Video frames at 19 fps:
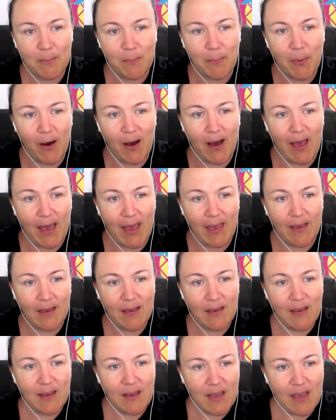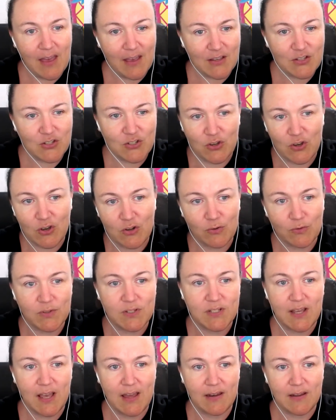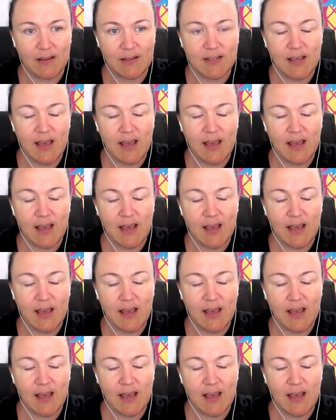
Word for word: by external standards.